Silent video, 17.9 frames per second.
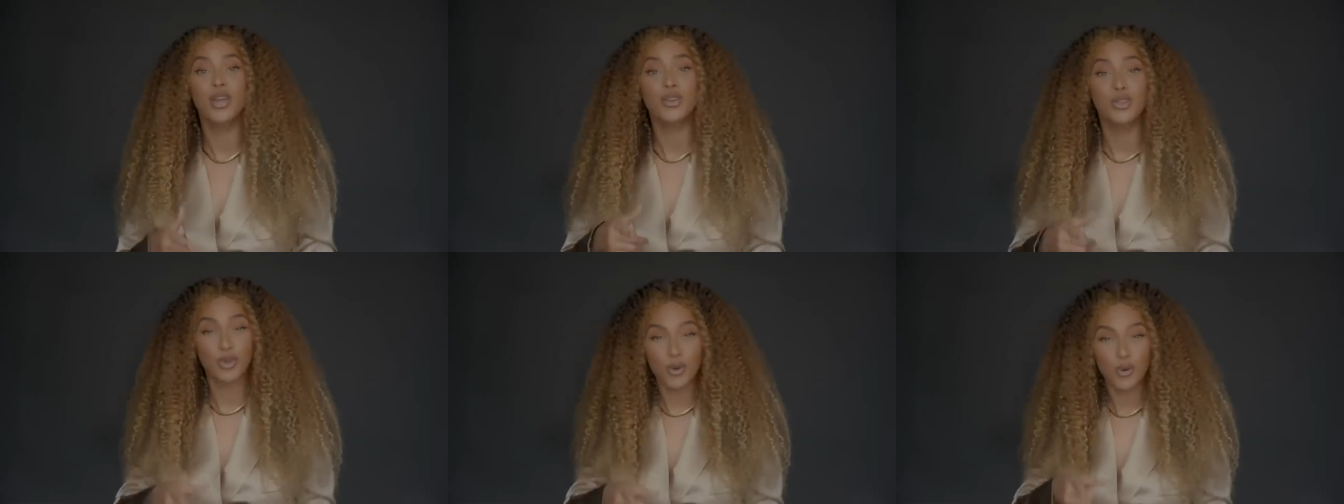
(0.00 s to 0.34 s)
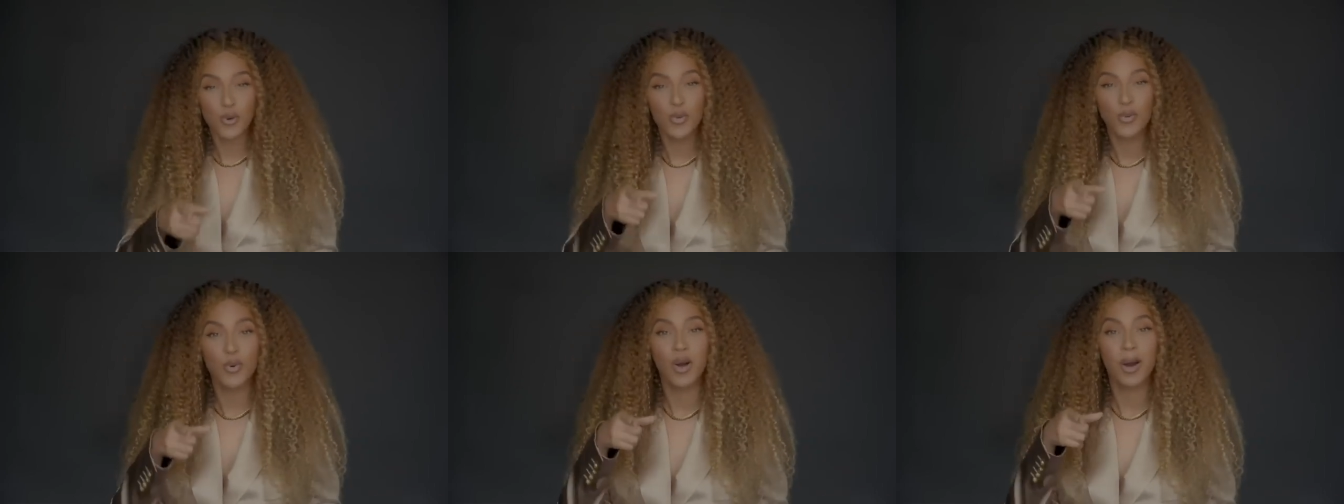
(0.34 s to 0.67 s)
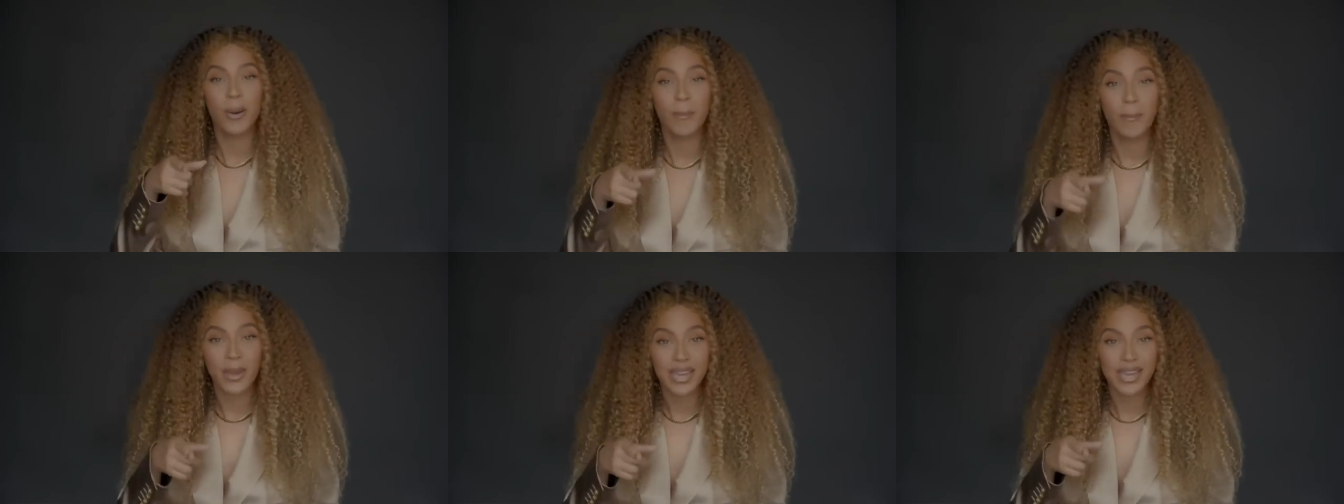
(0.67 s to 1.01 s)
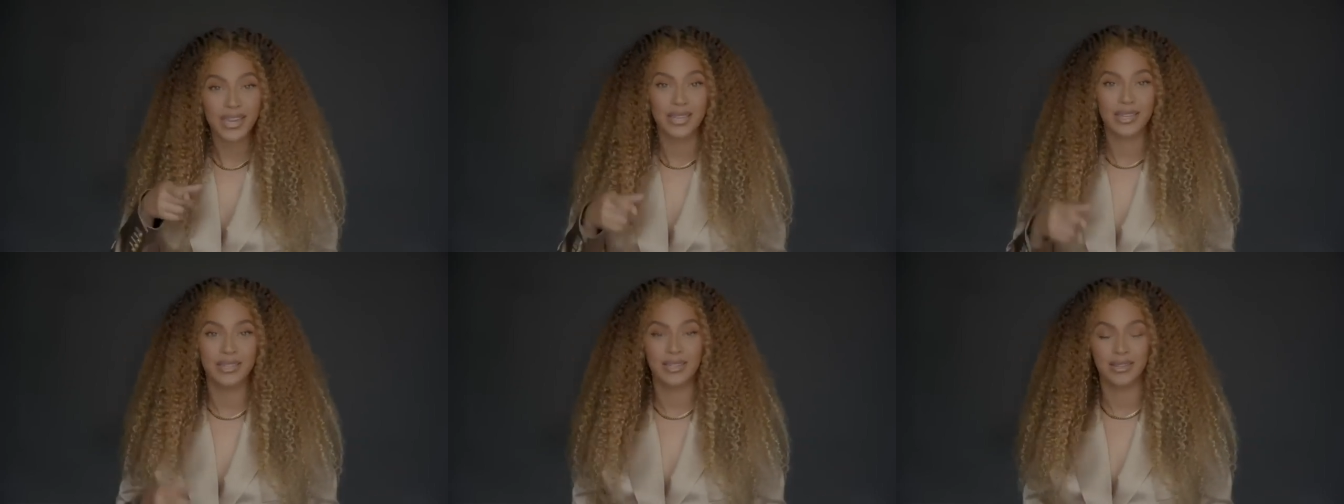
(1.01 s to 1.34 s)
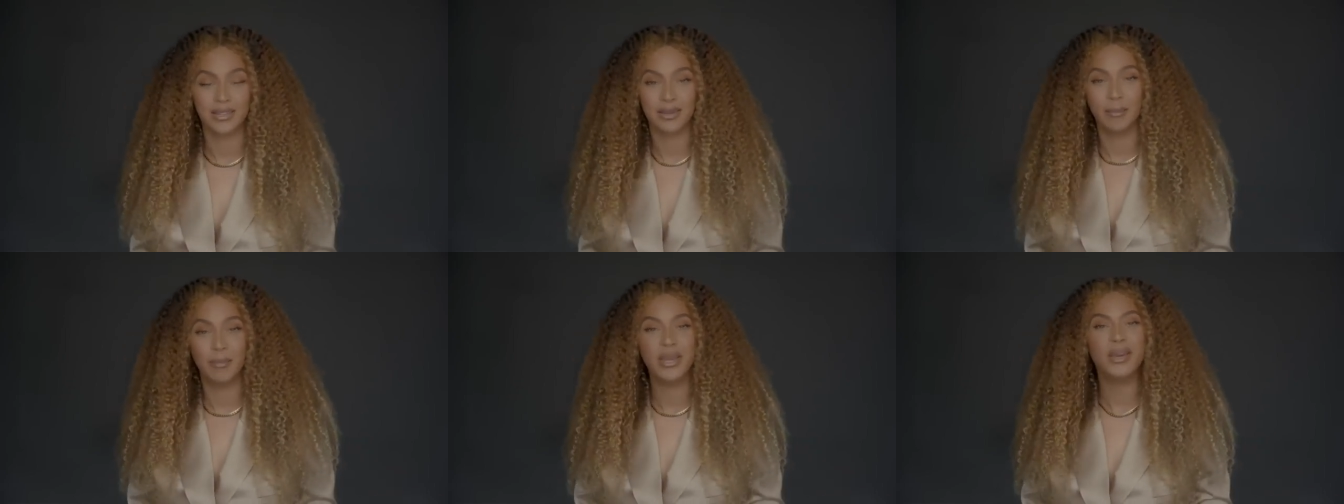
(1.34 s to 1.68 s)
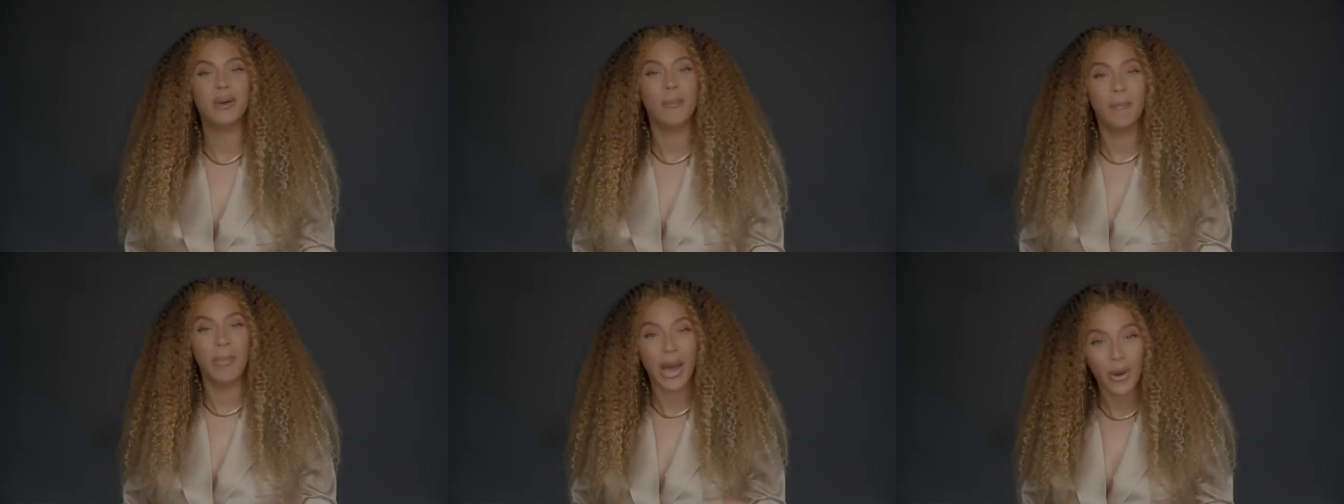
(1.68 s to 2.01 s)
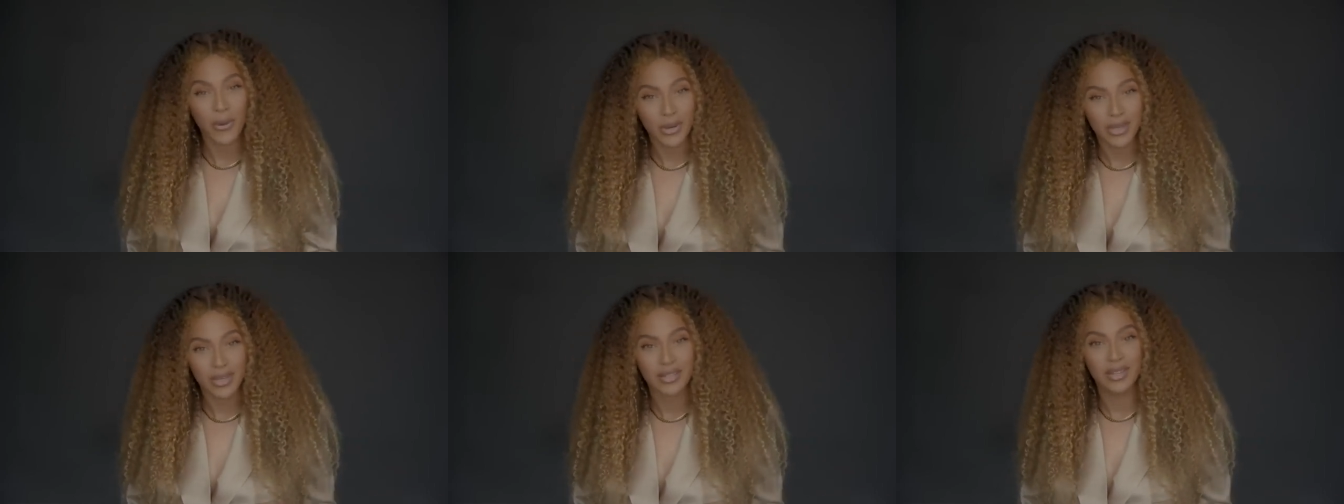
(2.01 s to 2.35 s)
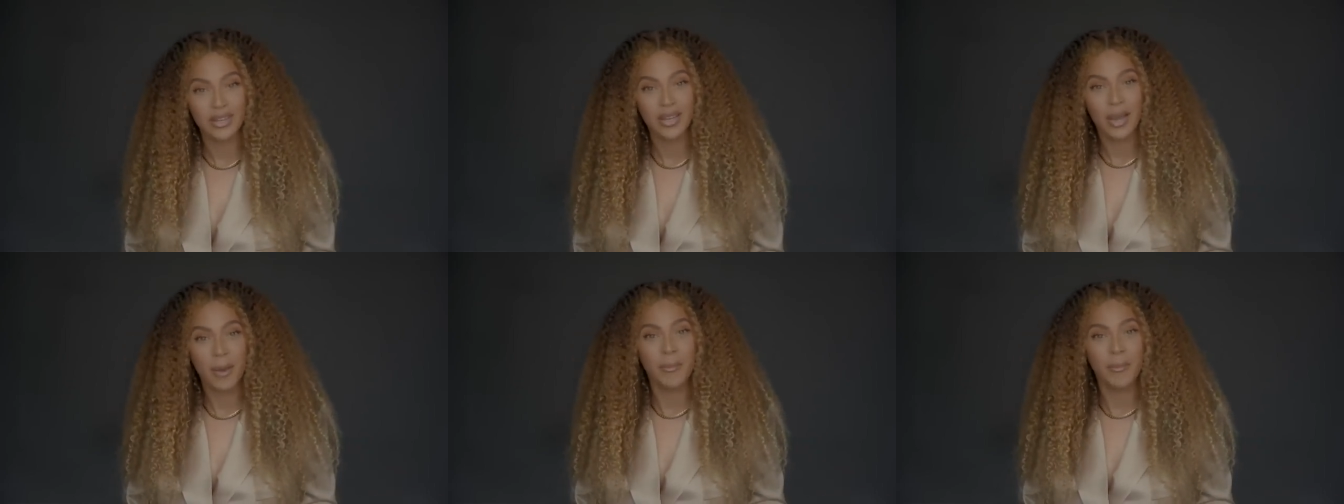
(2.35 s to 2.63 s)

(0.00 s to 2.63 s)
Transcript: You be it. Be about it.